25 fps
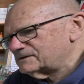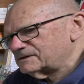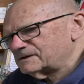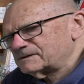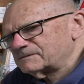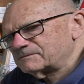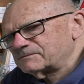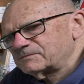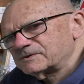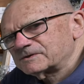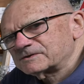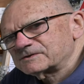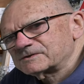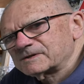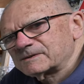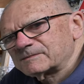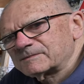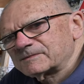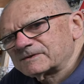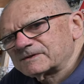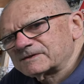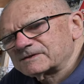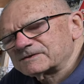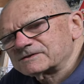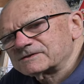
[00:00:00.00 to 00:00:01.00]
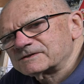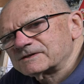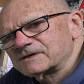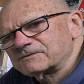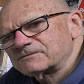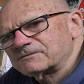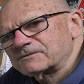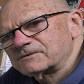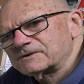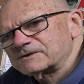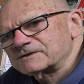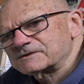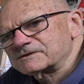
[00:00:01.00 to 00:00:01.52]
uh, put some of this
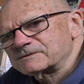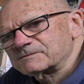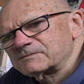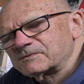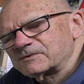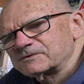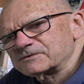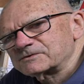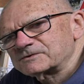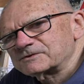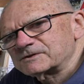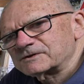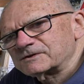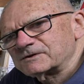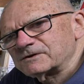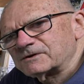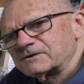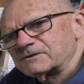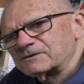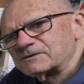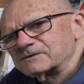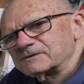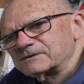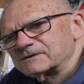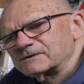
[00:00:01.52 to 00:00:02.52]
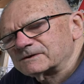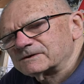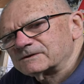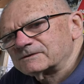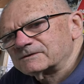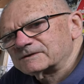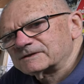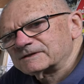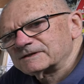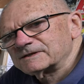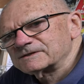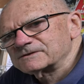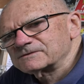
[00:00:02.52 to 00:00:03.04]
stuff where it's supposed to go, or
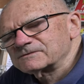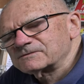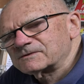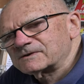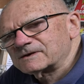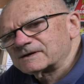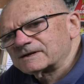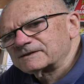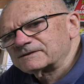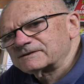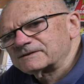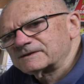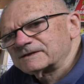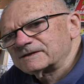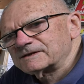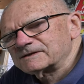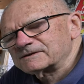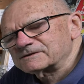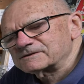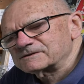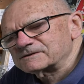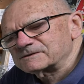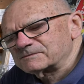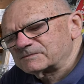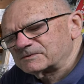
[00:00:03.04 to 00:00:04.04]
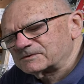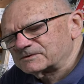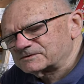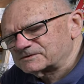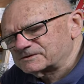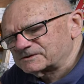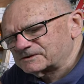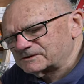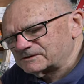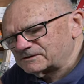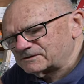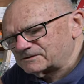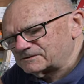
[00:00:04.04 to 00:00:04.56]
at least where I think it's supposed
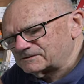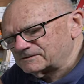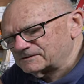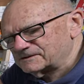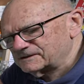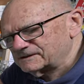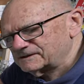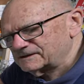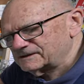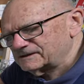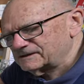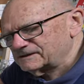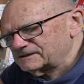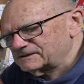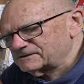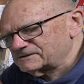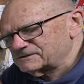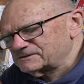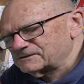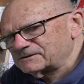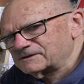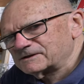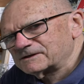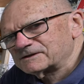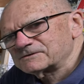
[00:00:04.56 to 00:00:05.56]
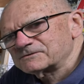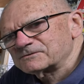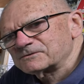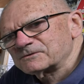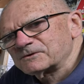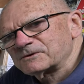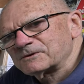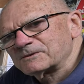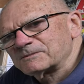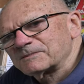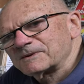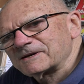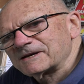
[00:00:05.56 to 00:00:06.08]
to go. So let's
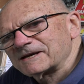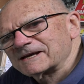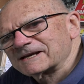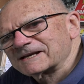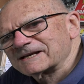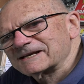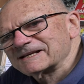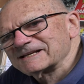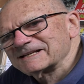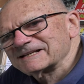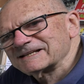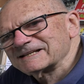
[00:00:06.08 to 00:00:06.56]
roll back.